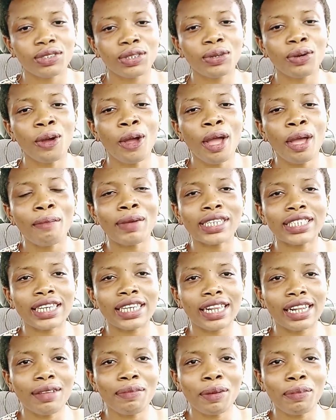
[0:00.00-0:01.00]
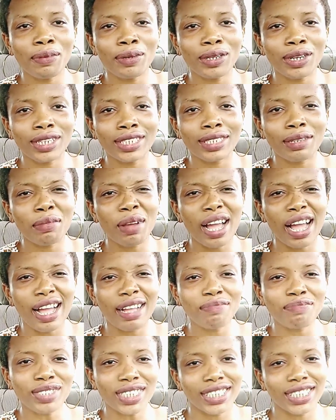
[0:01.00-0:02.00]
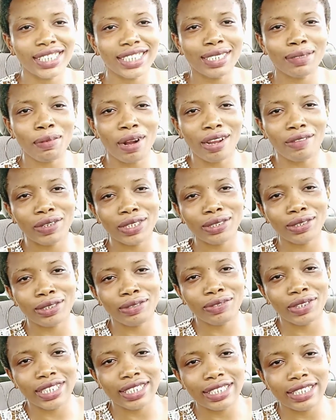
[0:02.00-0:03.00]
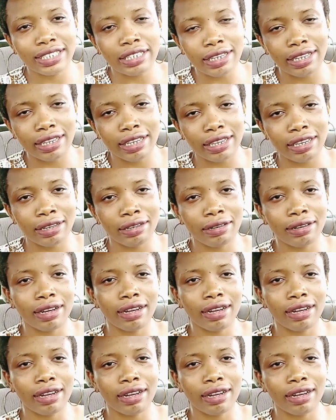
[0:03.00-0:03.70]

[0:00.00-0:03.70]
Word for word: So basically people just some ah this private university girl,